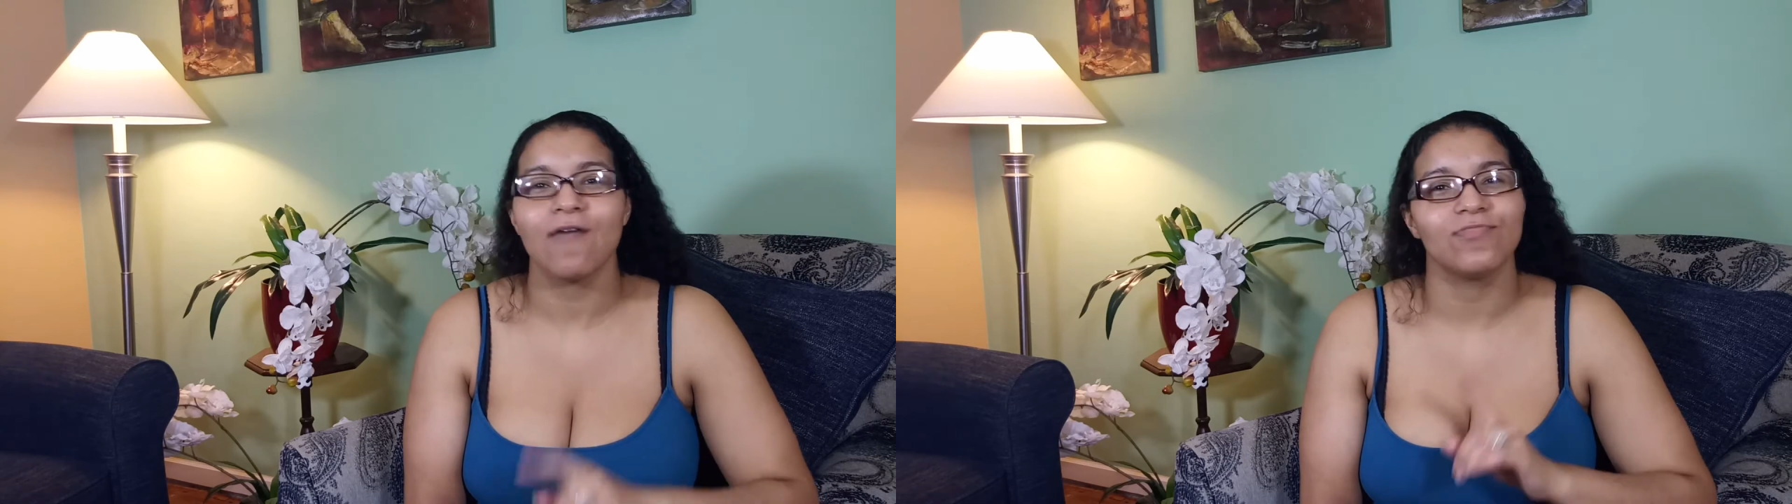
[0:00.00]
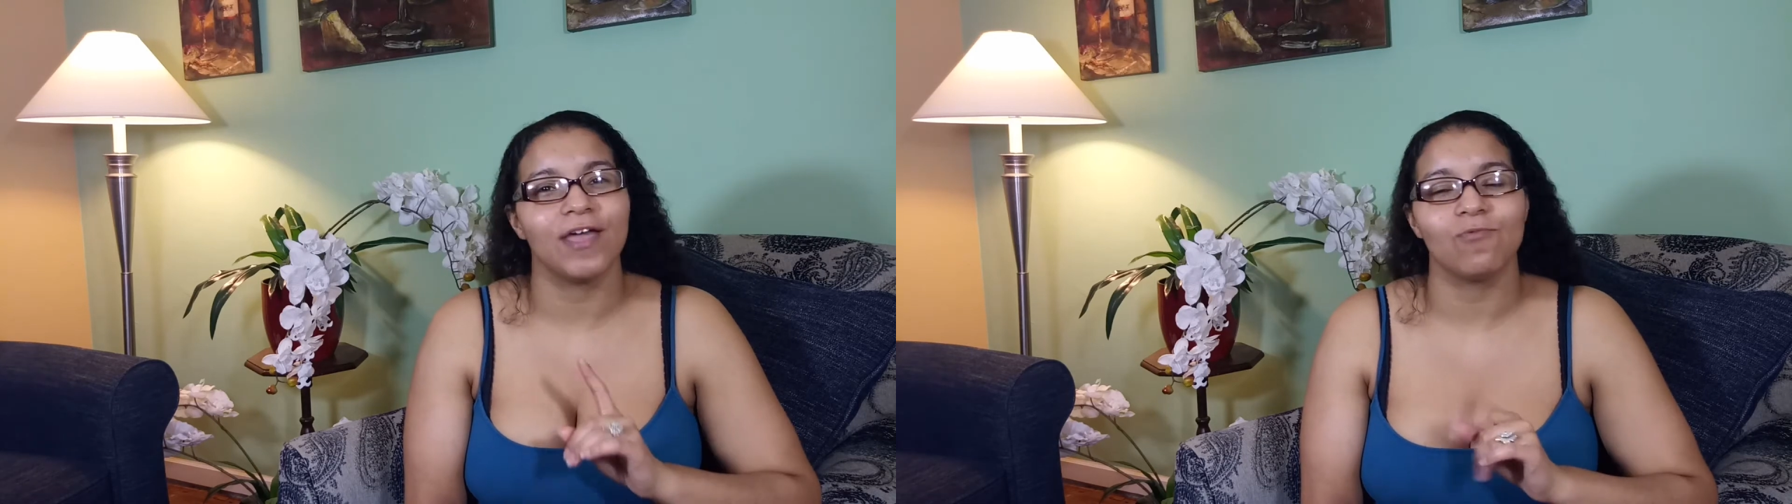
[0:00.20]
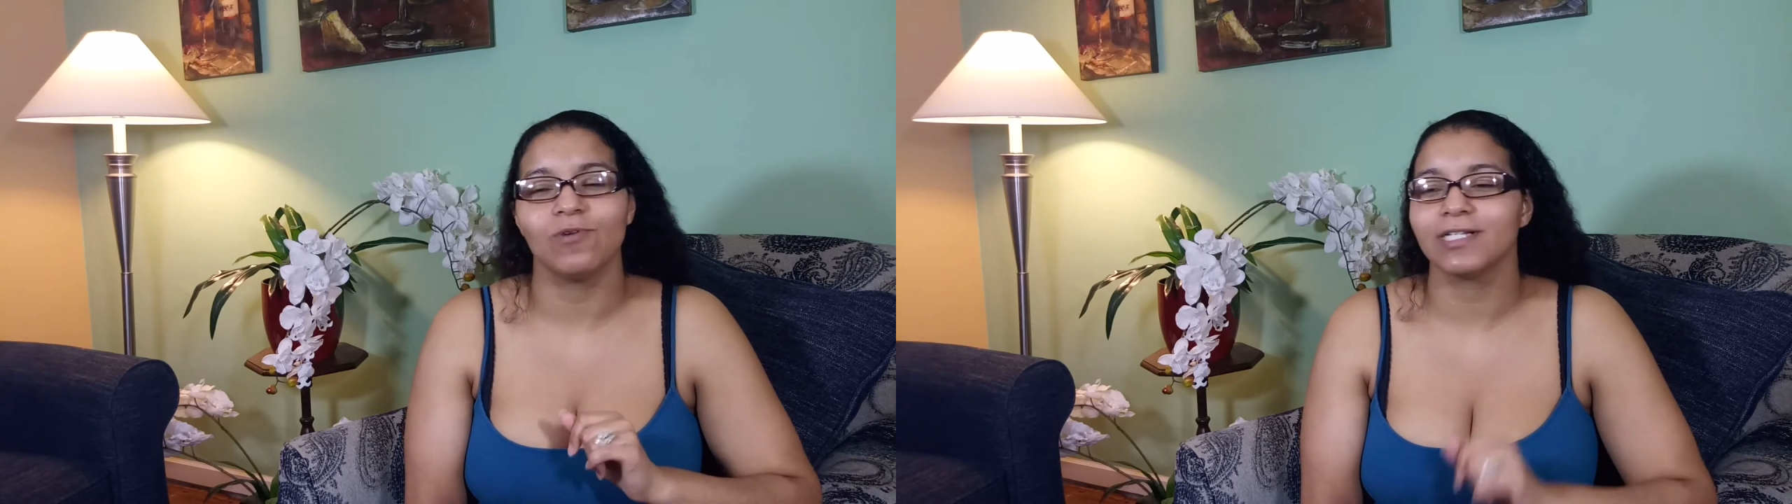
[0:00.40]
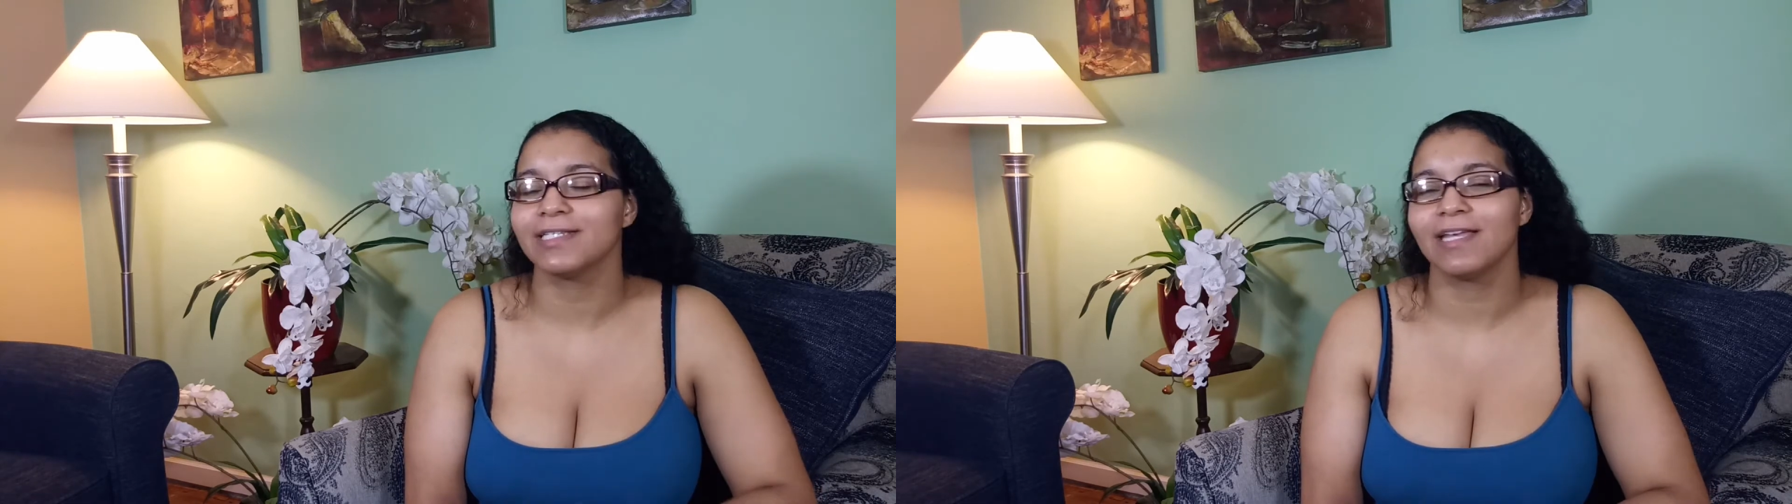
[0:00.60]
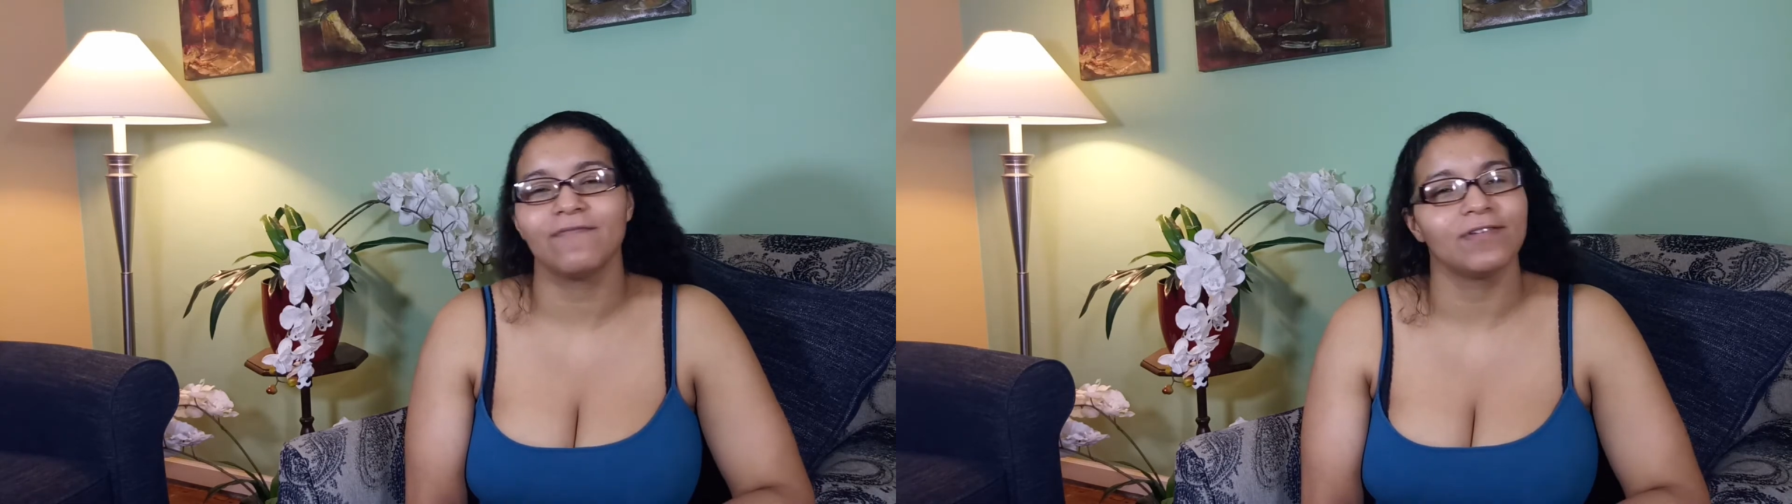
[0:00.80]
that
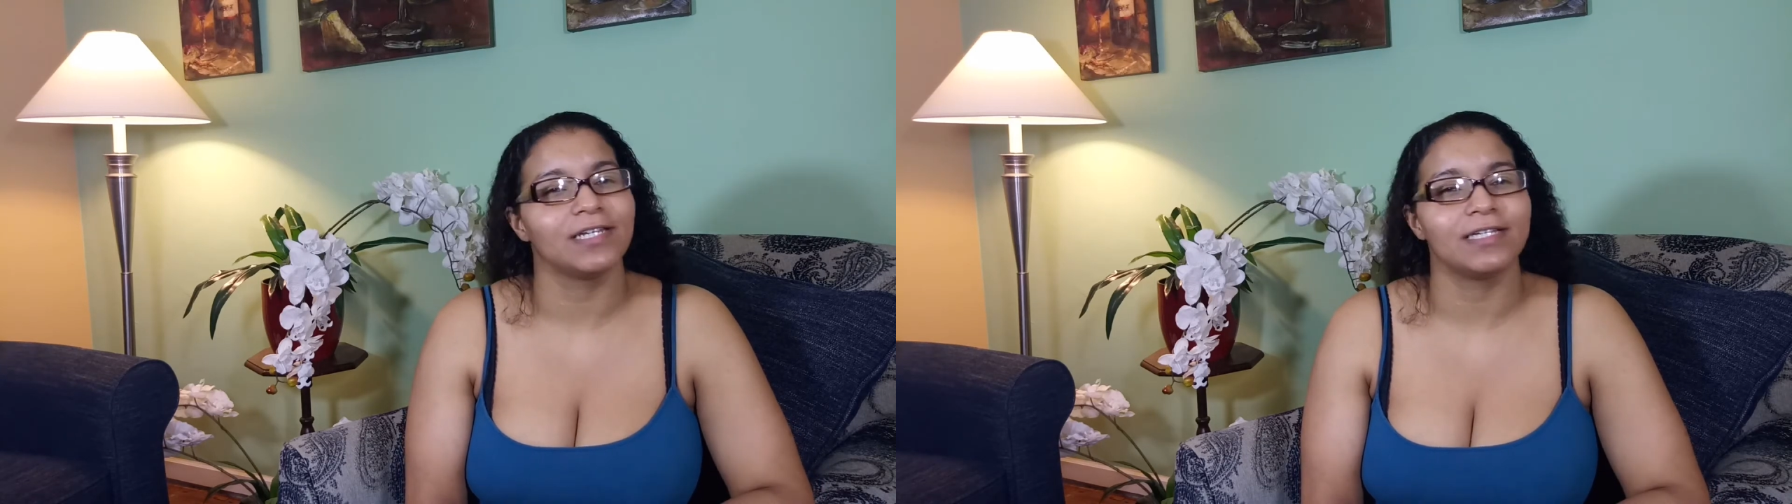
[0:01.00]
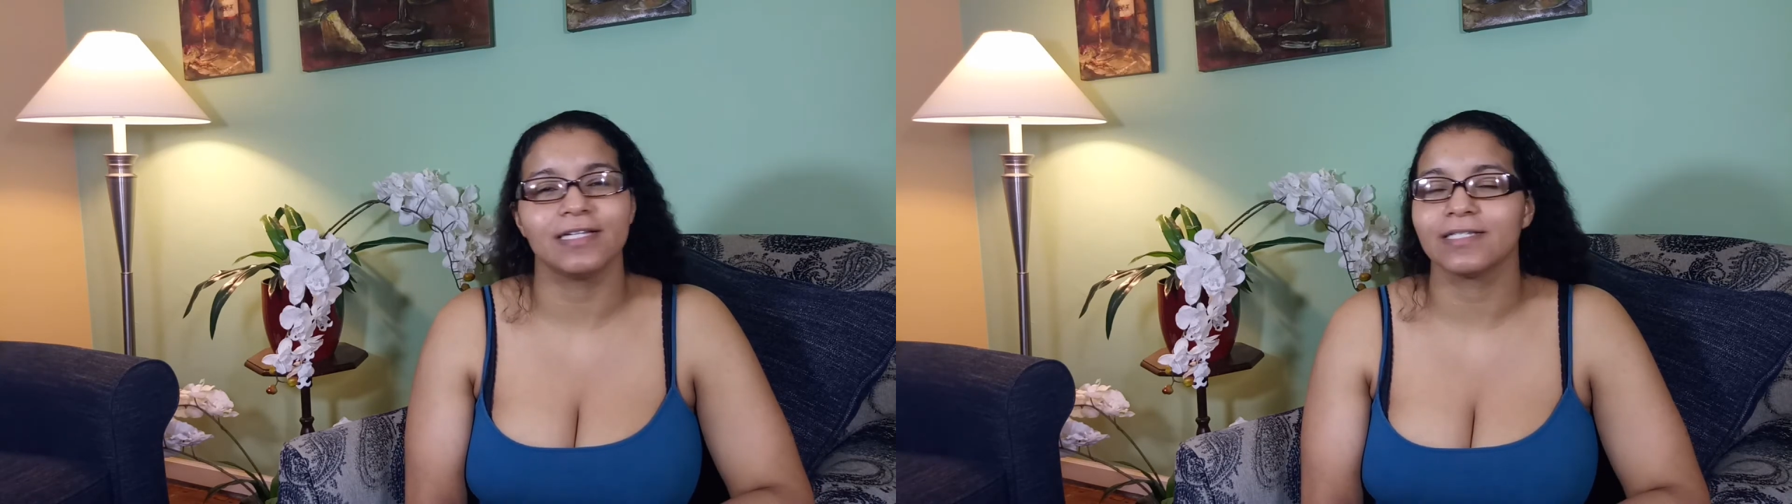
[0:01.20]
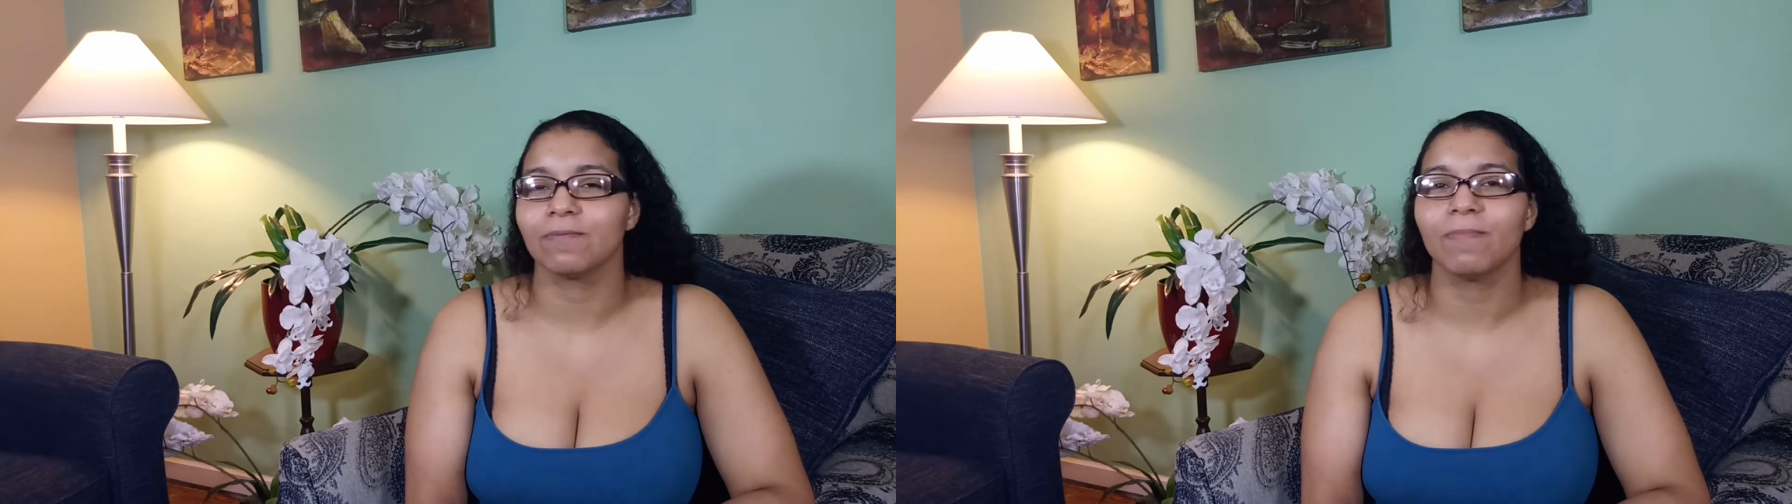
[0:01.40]
170 doesn't